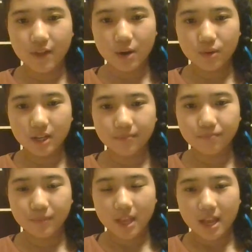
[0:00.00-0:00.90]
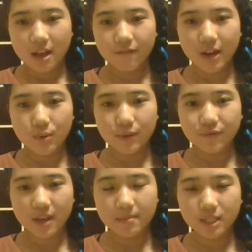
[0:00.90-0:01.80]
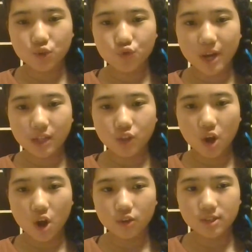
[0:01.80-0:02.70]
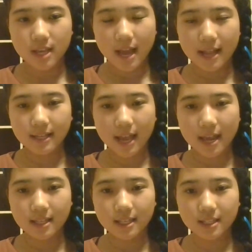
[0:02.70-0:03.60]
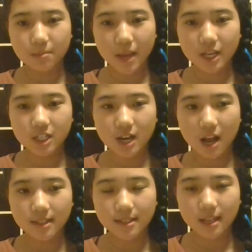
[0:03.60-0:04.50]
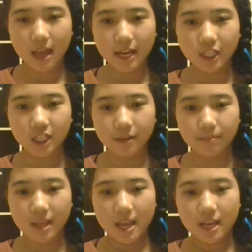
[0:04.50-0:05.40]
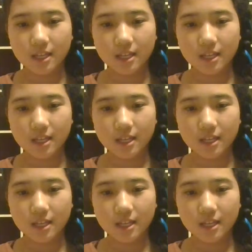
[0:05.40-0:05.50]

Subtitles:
very famous red dot at Canis Major constellation.